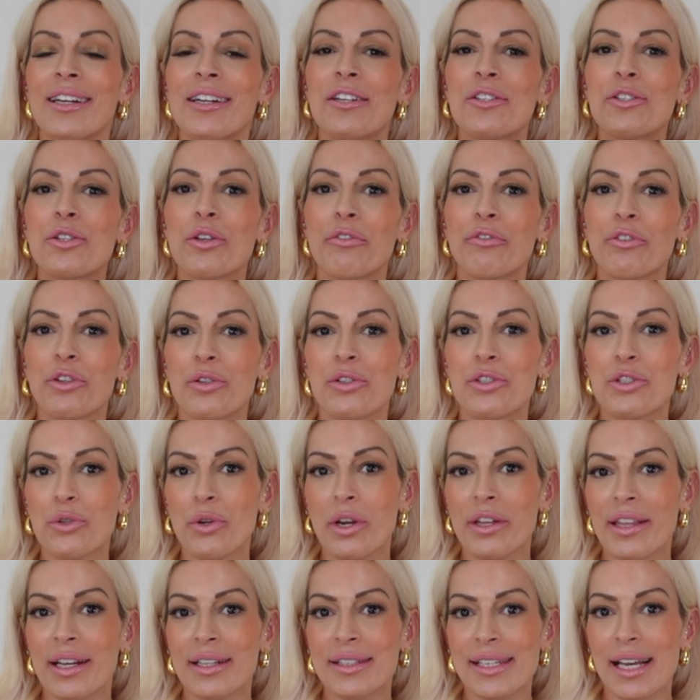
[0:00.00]
So if you
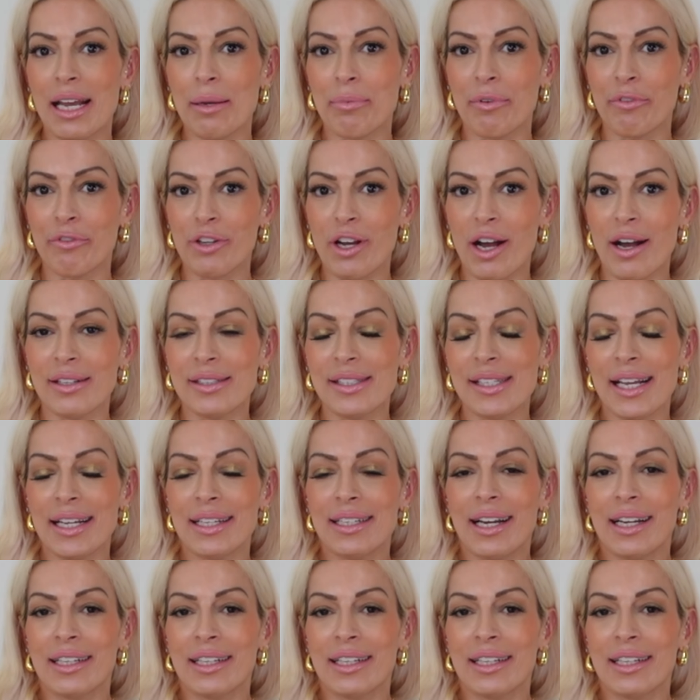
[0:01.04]
enjoy that type of content,